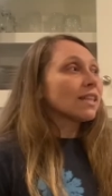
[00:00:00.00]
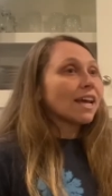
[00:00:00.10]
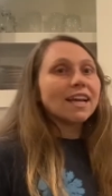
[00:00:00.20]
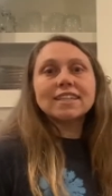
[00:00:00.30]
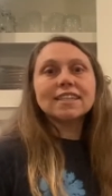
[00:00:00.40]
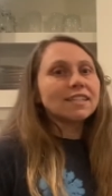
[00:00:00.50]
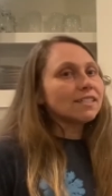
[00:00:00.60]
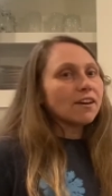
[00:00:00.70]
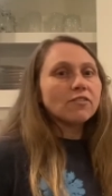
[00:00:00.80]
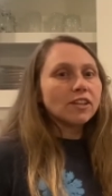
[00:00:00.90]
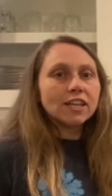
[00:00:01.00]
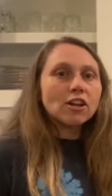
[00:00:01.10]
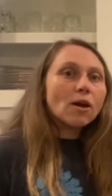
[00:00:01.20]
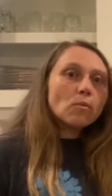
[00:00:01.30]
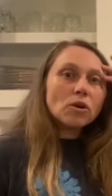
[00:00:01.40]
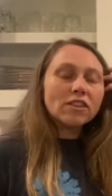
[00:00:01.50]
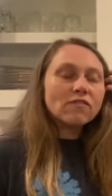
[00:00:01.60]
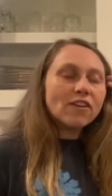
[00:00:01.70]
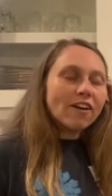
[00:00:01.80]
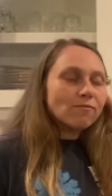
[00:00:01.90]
Like I said, definitely not more than five